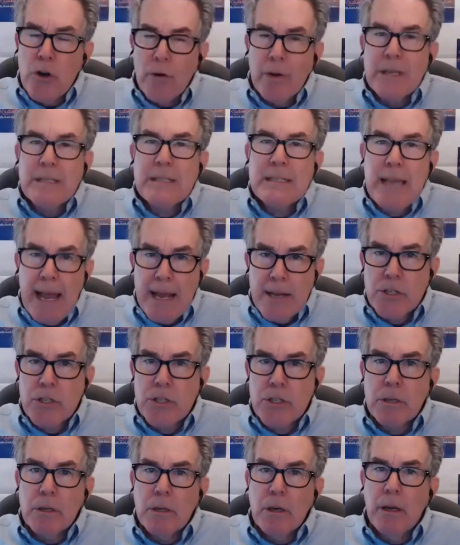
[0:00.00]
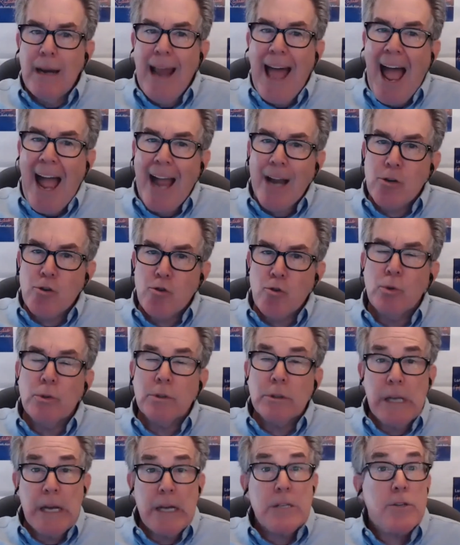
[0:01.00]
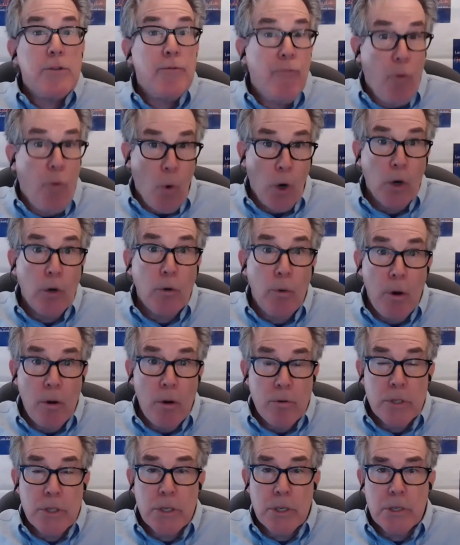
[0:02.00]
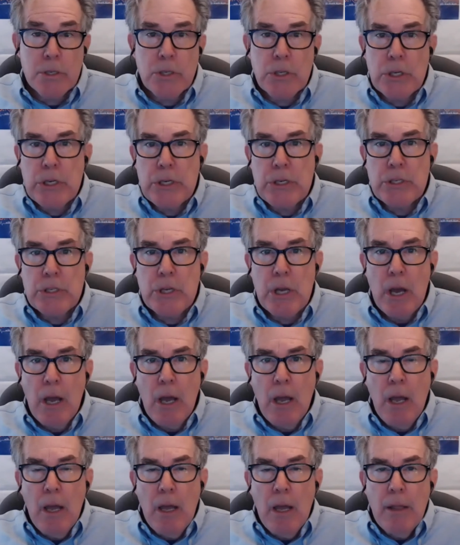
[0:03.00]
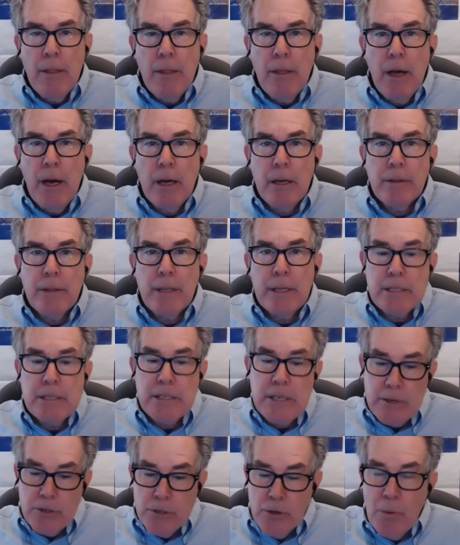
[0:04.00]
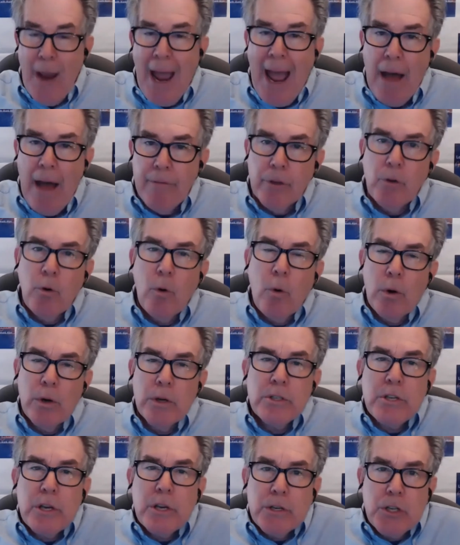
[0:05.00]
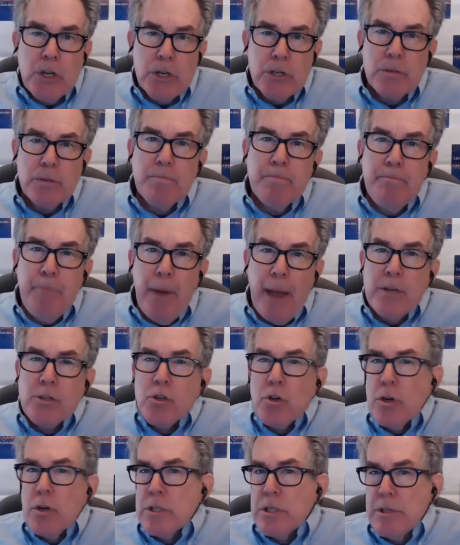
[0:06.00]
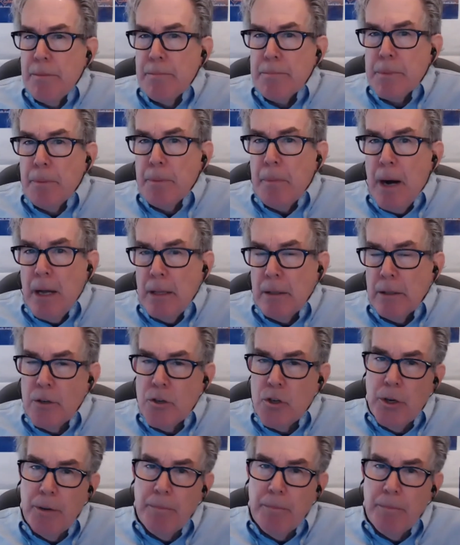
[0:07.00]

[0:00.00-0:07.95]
a test, an actual test for Crohn's disease that says you have it, or is it just based on symptomology?